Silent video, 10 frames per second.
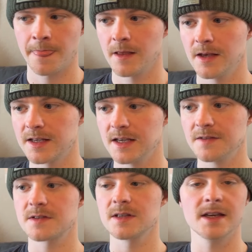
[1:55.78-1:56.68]
It
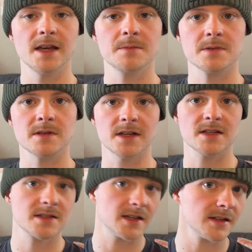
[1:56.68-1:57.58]
gives the games an
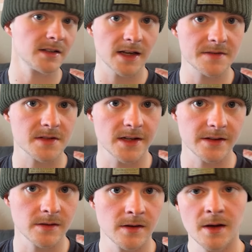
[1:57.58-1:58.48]
extended life
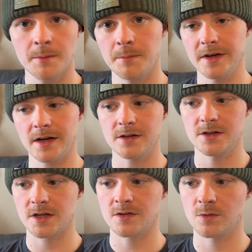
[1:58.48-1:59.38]
cycle beyond
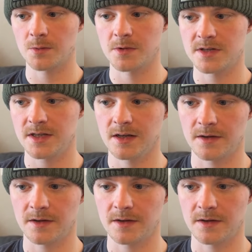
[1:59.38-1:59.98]
just what we're seeing on